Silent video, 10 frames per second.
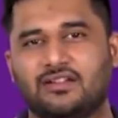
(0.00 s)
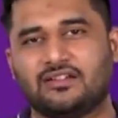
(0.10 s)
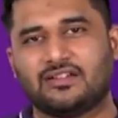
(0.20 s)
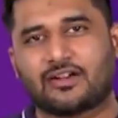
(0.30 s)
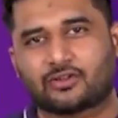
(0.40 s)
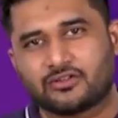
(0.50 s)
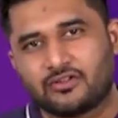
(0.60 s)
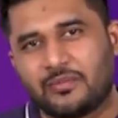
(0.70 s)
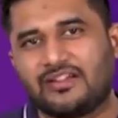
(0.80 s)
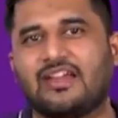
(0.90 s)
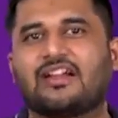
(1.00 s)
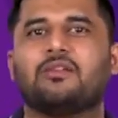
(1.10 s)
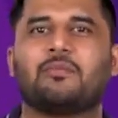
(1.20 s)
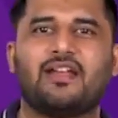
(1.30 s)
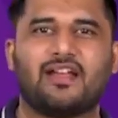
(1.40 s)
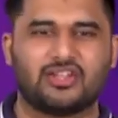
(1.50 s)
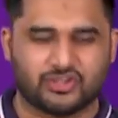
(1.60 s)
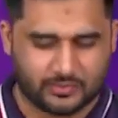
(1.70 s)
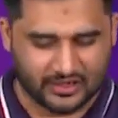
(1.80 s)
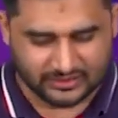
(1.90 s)
these electrons will be taken by
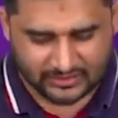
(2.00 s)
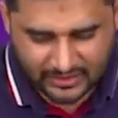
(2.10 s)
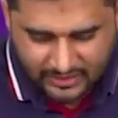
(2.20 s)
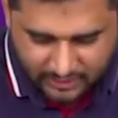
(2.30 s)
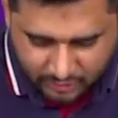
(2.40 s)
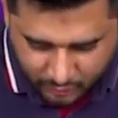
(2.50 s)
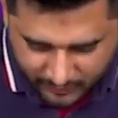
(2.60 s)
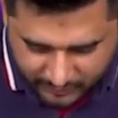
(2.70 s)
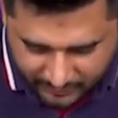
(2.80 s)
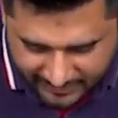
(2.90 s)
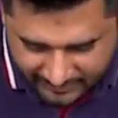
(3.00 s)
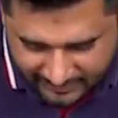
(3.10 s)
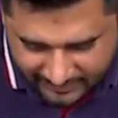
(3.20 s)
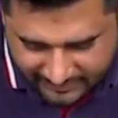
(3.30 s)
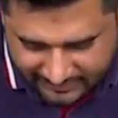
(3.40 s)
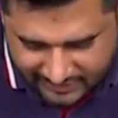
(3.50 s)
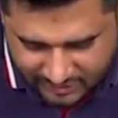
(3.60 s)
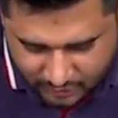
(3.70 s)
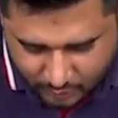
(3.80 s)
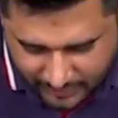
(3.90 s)
H plus. So what you will get here is
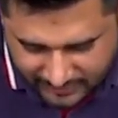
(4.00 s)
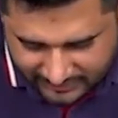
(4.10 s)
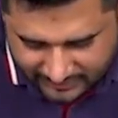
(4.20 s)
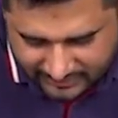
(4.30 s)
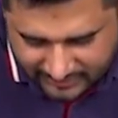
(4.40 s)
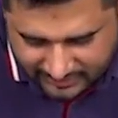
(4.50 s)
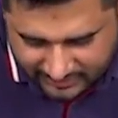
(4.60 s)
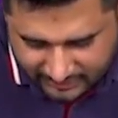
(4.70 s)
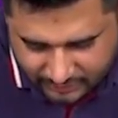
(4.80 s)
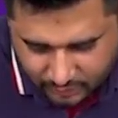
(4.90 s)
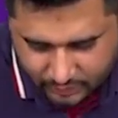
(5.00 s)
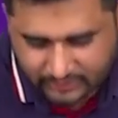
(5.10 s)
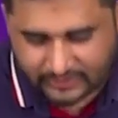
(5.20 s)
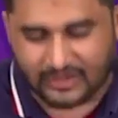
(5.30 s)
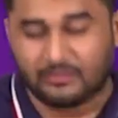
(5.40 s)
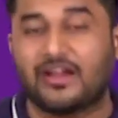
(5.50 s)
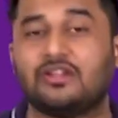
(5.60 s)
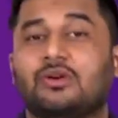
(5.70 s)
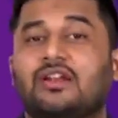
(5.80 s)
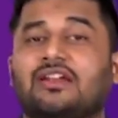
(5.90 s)
CH2 and then CH3. So thereby
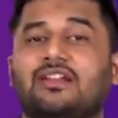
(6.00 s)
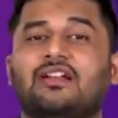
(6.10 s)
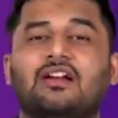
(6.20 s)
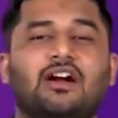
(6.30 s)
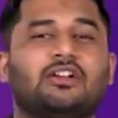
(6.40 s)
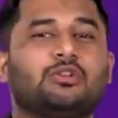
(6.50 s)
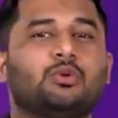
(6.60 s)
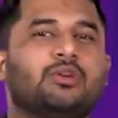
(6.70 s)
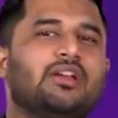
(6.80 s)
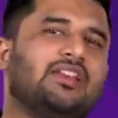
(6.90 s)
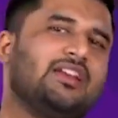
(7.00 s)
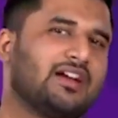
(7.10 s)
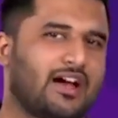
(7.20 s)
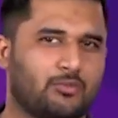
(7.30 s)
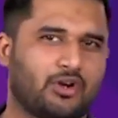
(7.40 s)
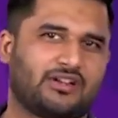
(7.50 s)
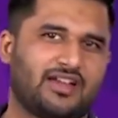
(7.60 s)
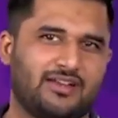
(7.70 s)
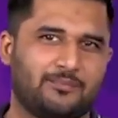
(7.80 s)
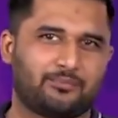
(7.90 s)
you are getting a 2-degree
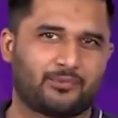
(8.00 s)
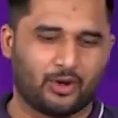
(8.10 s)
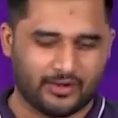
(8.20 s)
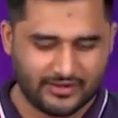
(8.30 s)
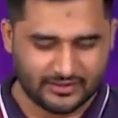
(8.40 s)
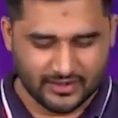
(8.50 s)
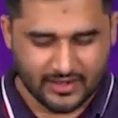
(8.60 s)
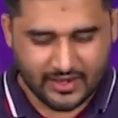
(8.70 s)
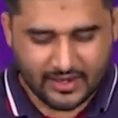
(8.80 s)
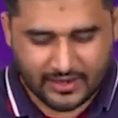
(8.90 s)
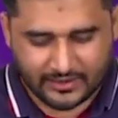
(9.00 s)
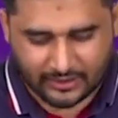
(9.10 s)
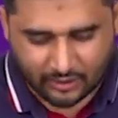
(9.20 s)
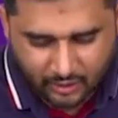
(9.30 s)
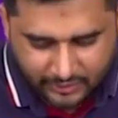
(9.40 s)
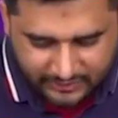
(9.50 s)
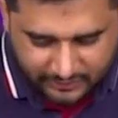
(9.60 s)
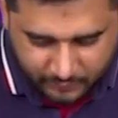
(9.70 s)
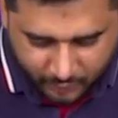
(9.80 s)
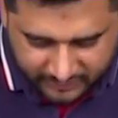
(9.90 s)
carbocation. All right. And now on
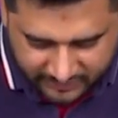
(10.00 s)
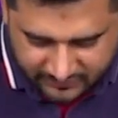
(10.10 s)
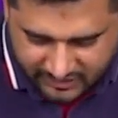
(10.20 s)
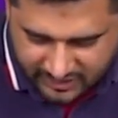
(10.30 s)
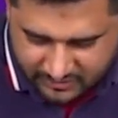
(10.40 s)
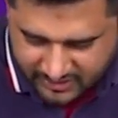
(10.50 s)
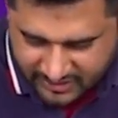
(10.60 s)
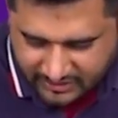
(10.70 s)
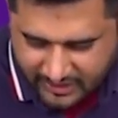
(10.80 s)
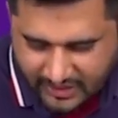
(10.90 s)
this positive charge bearing